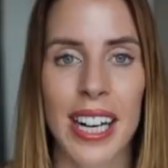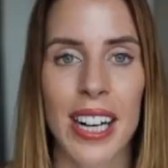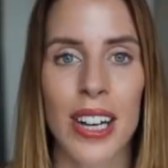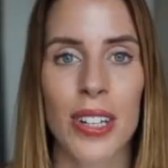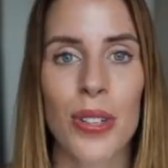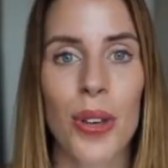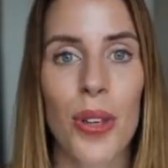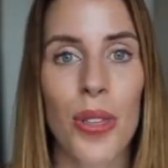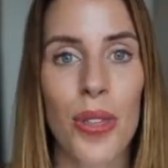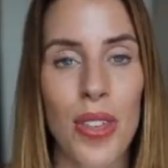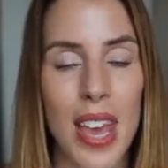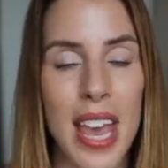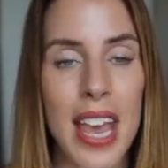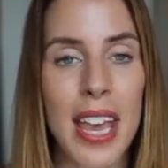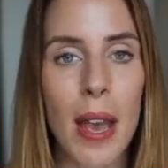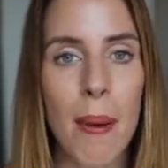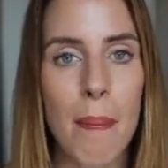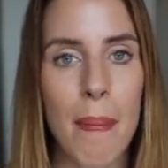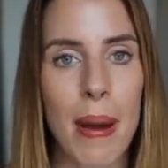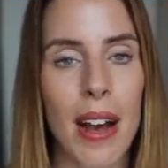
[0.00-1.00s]
So
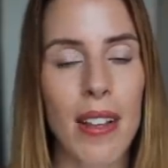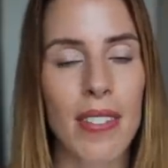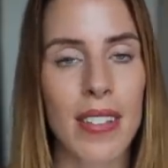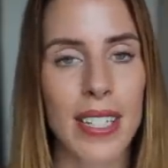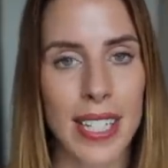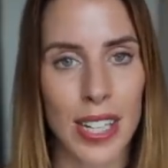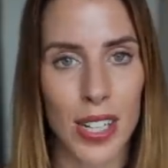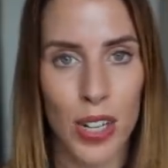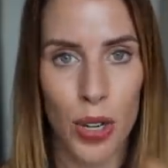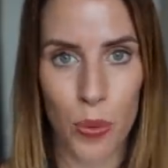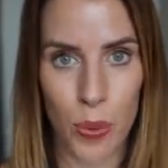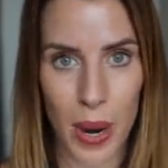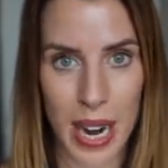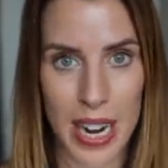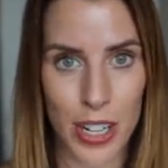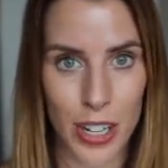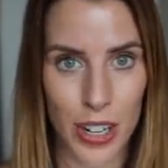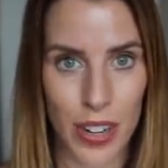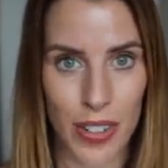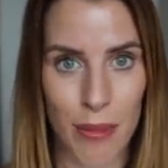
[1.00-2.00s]
think about the
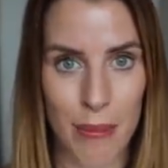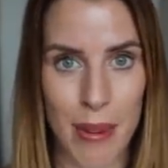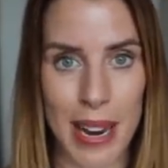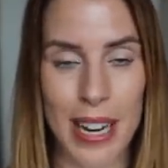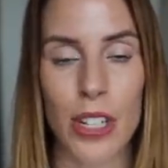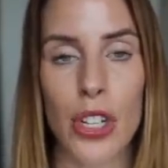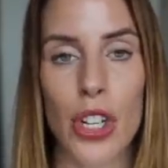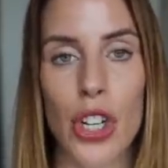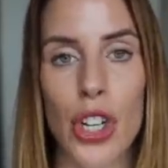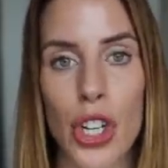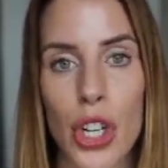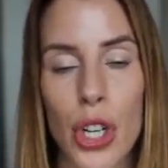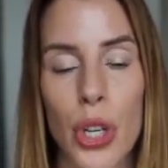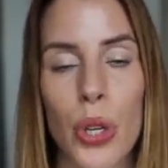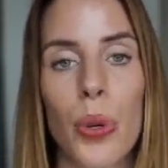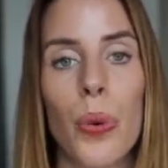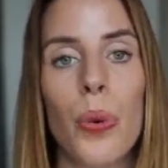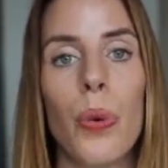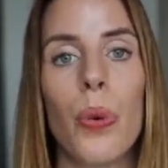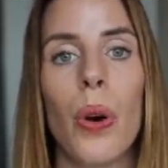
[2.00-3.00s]
situation that makes
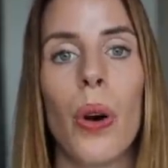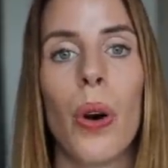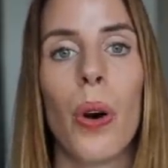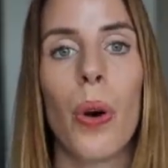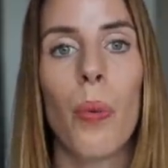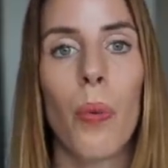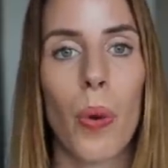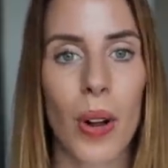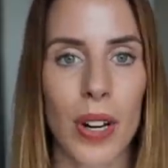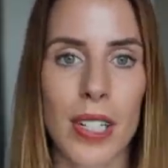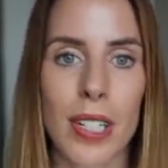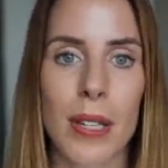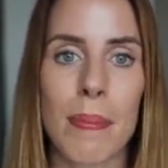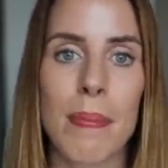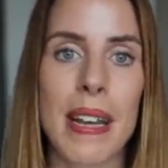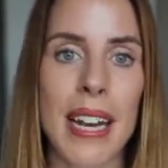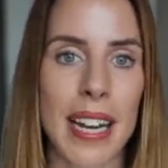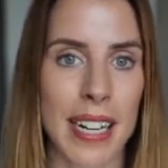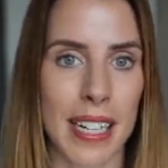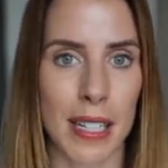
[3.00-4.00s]
you want to
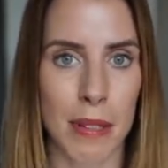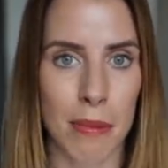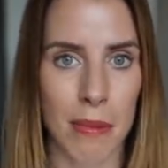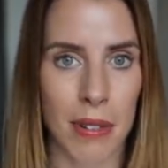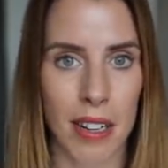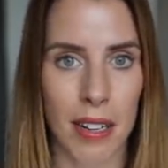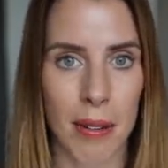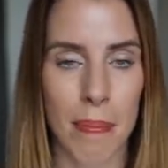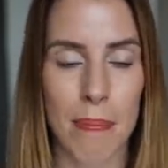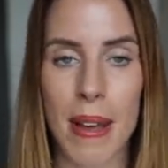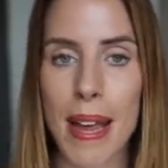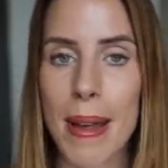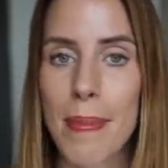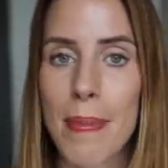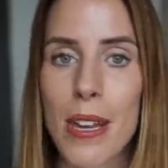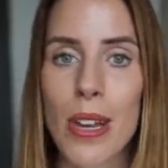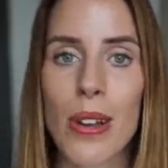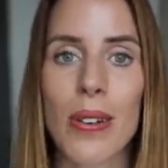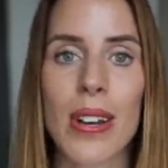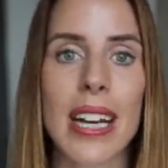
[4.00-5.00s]
be intimate. Maybe
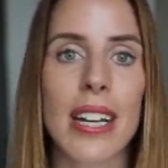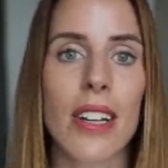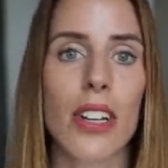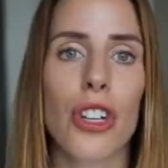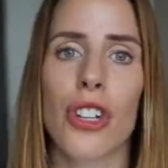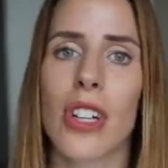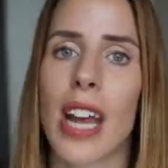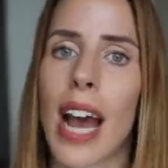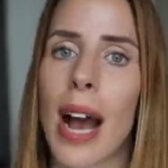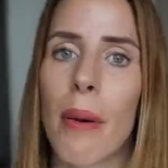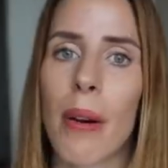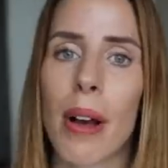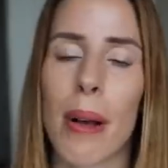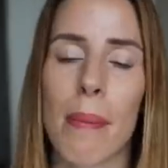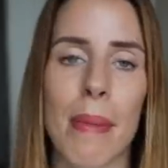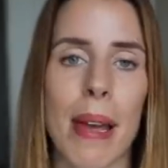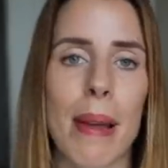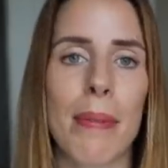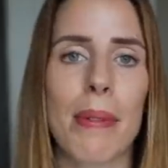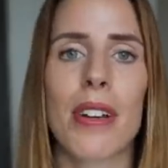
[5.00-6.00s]
you need a shower.
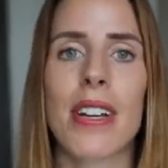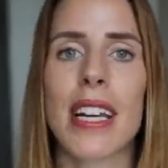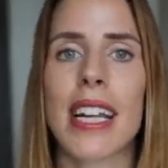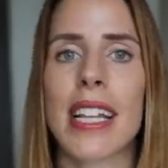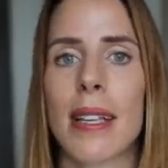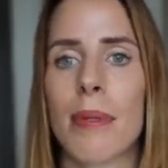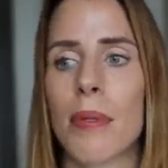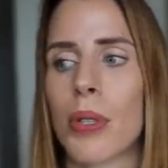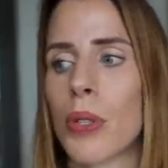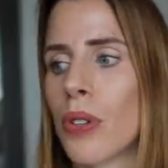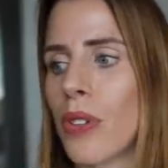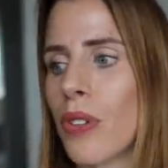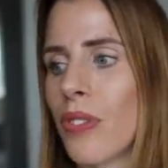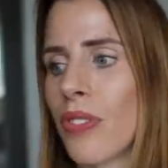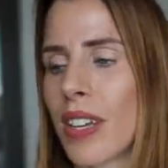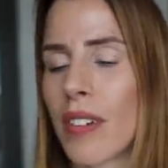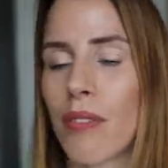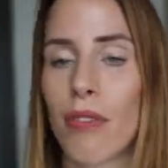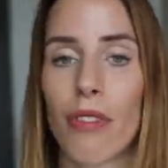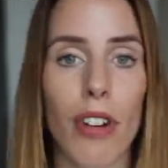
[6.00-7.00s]
Maybe you need them to have
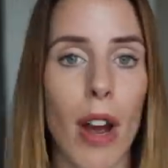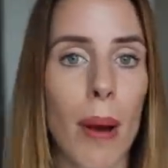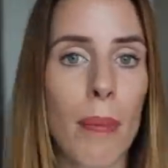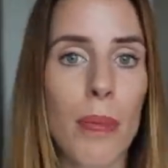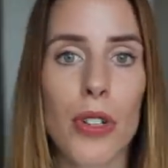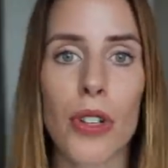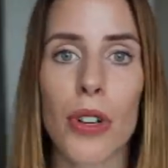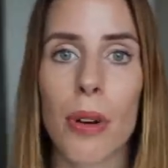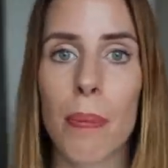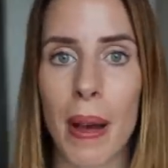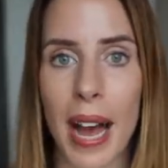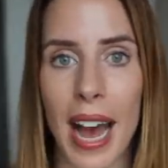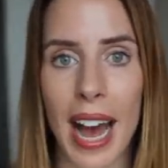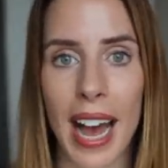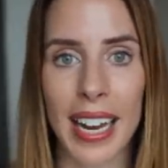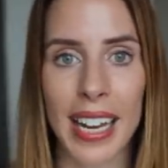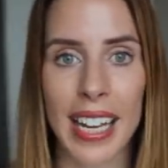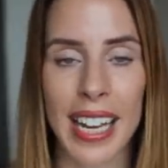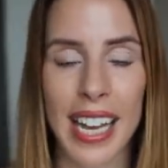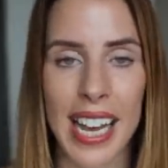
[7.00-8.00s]
rubbed your
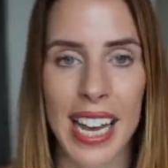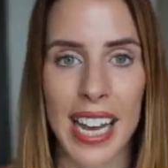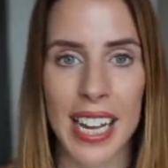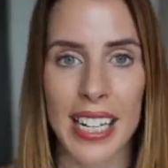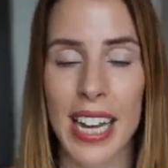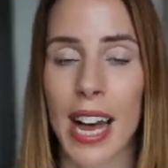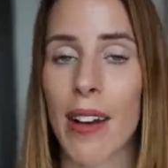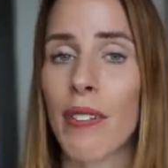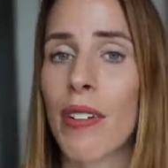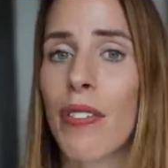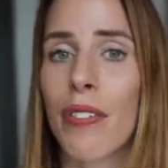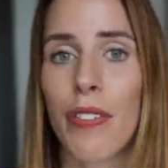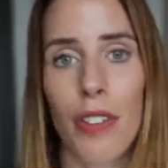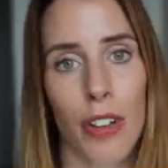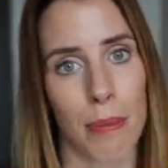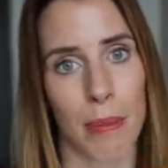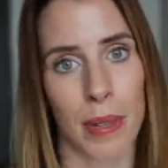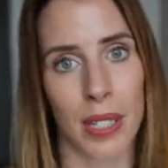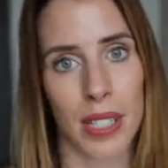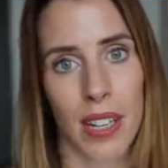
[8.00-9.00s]
back, to have a
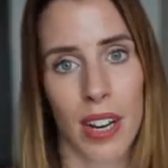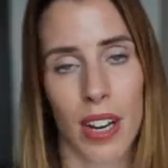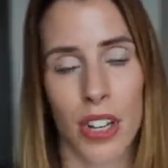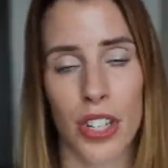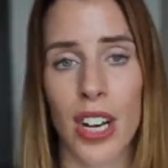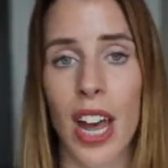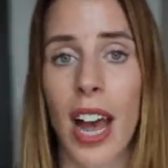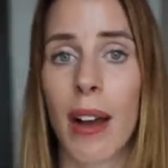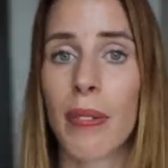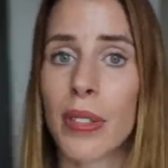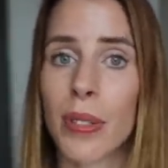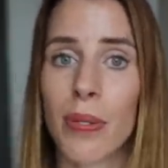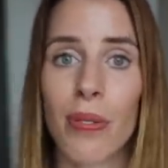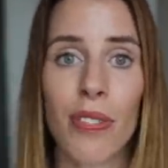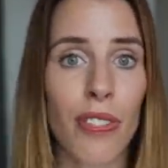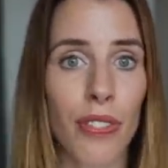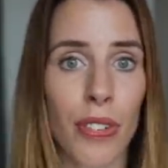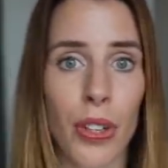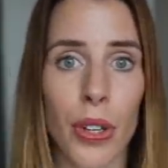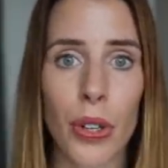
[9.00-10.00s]
foot massage, to have some
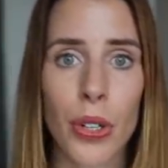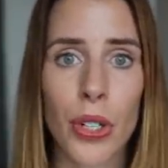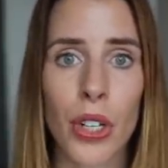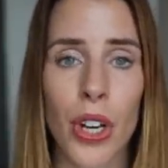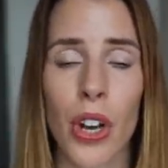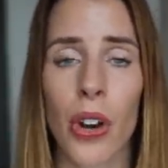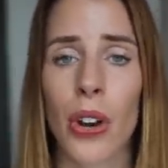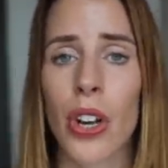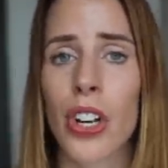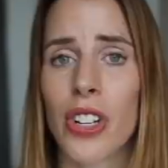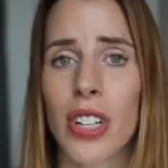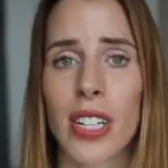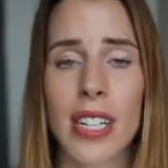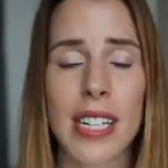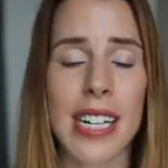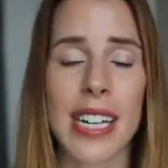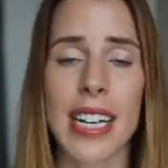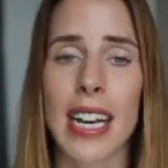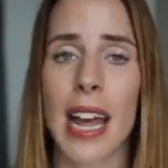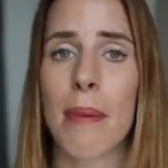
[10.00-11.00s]
food. You just
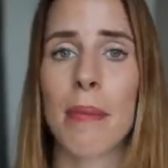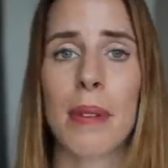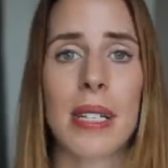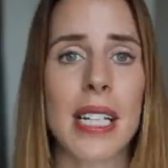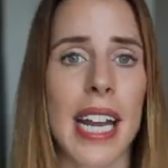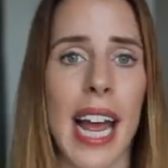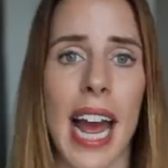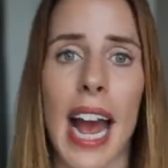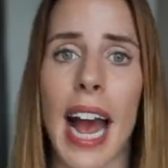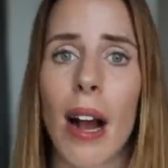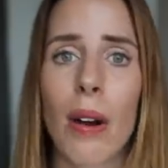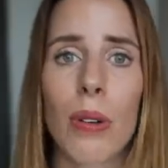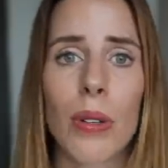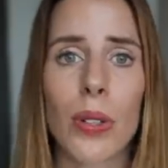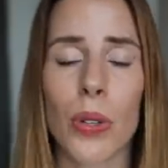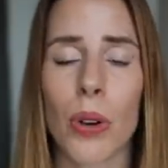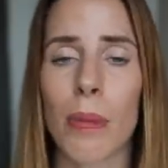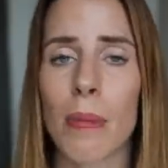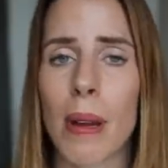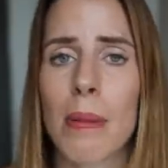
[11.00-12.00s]
need an empty
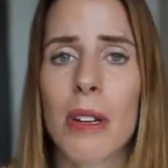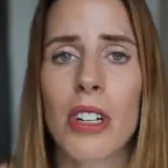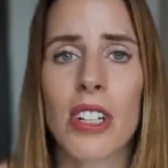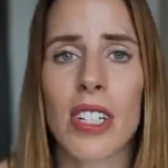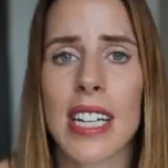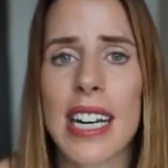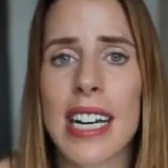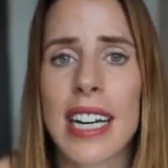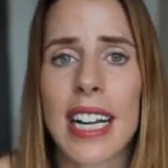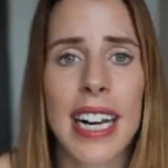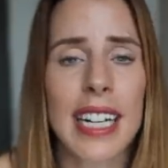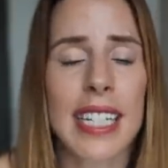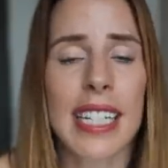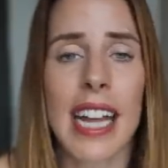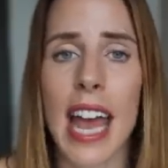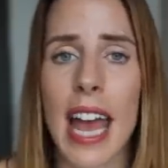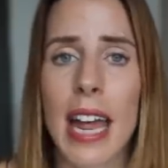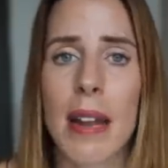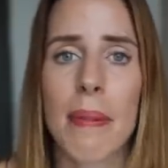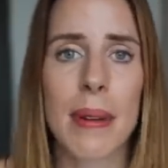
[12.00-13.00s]
house. Or maybe you just need like
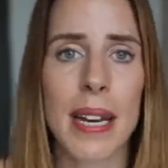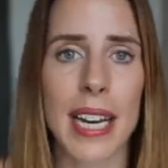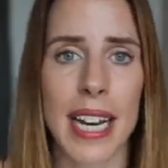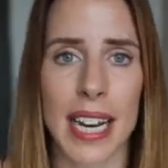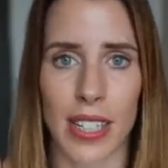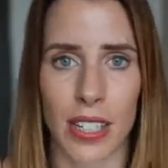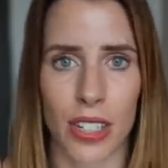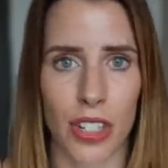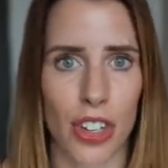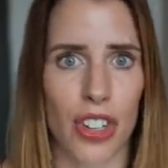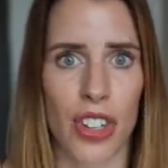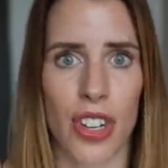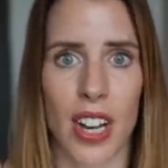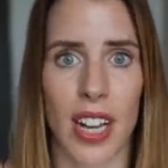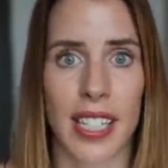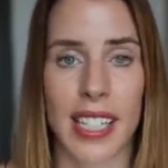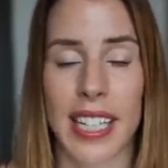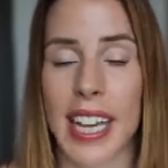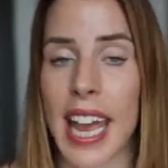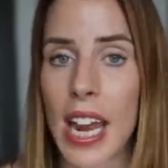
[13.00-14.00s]
10 minutes to
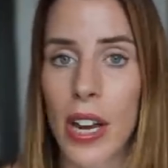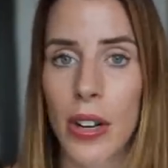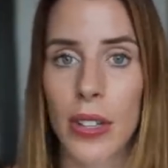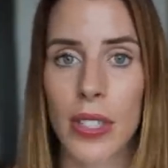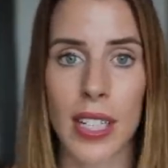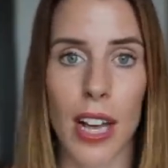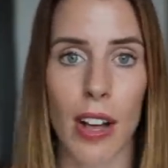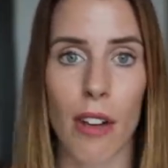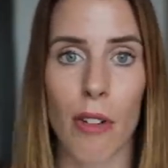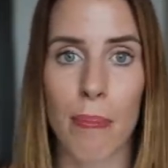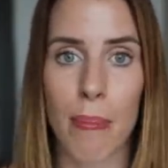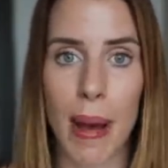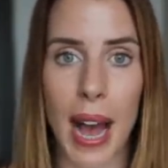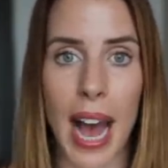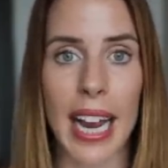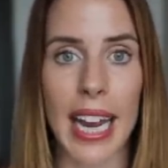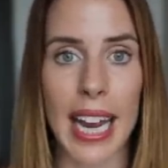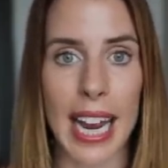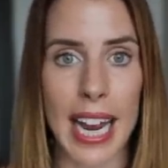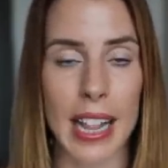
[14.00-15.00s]
just get yourself
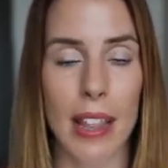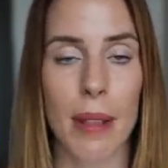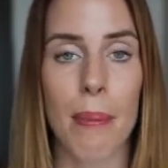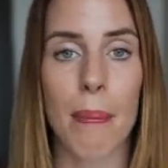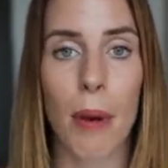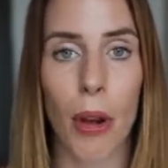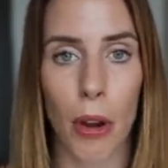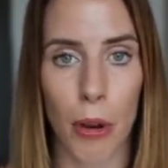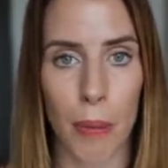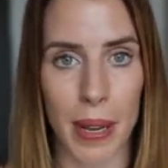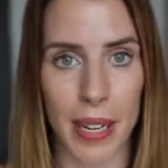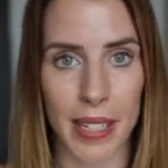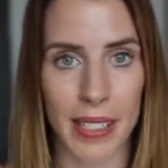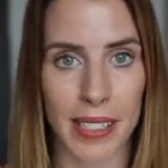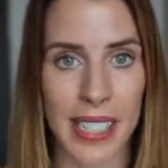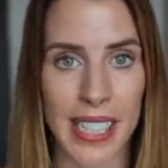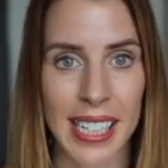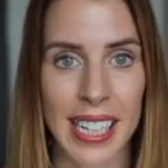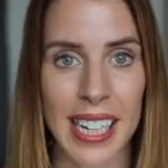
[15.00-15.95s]
back in the moment.